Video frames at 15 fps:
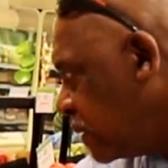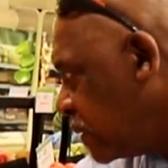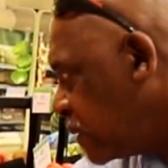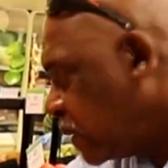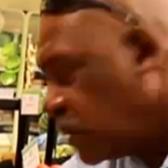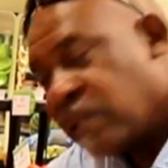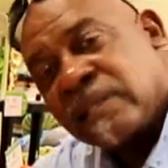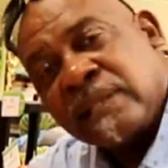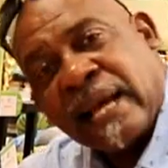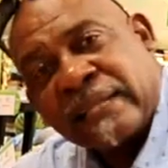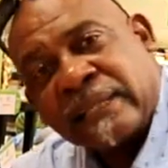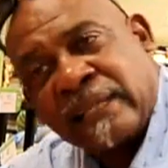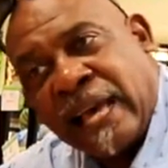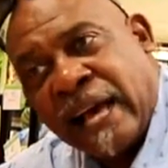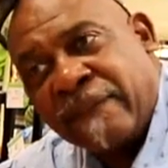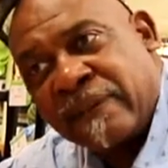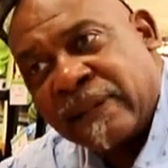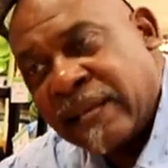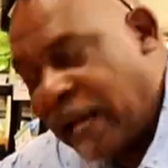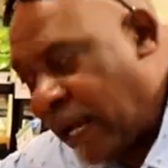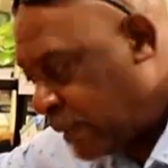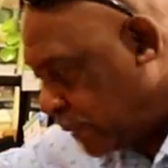So just like the
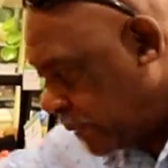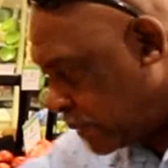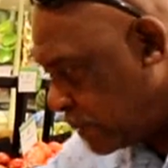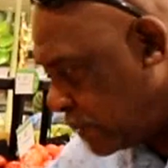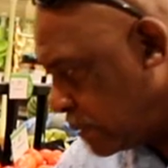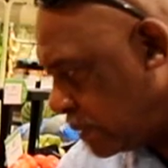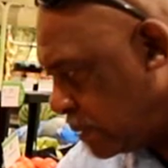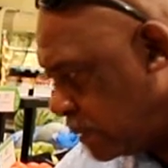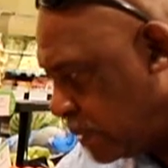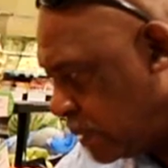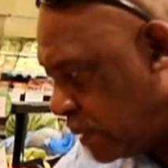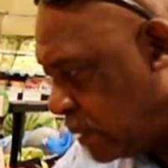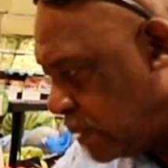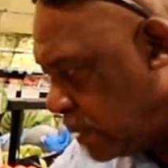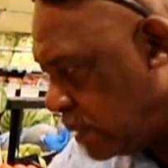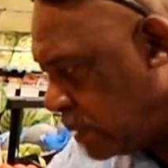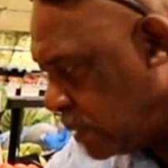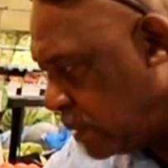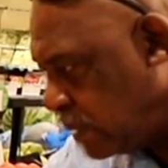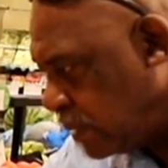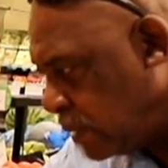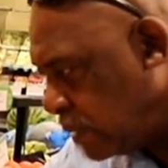avocados.
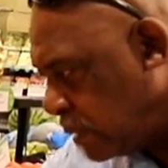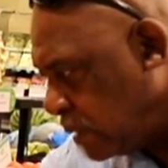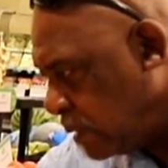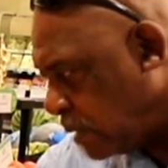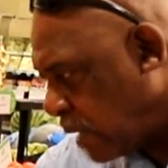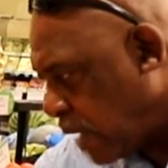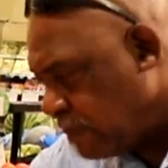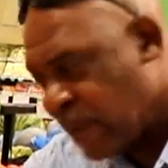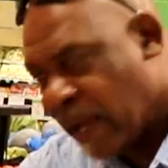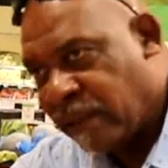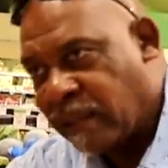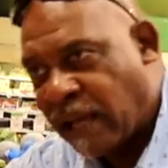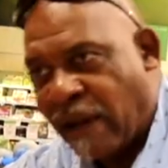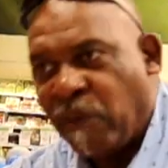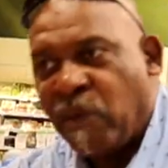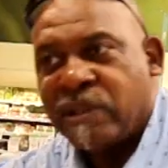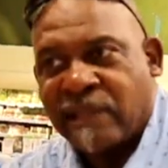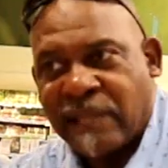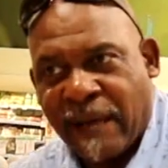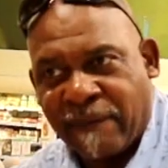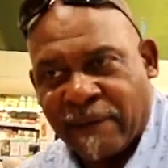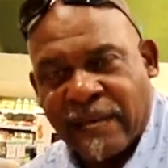I wish
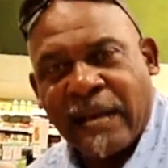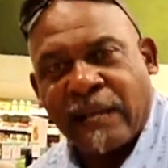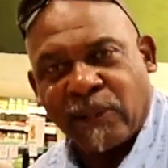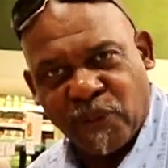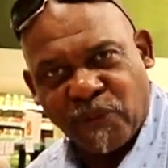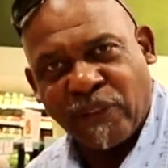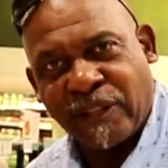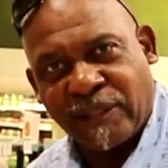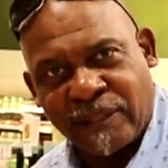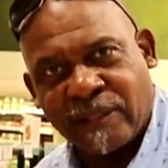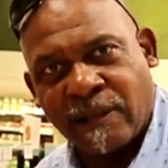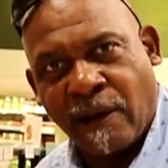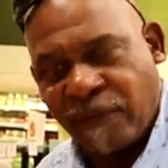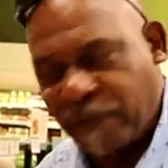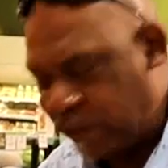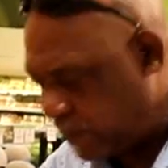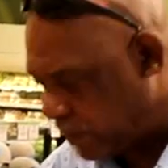the avocados felt as soft as the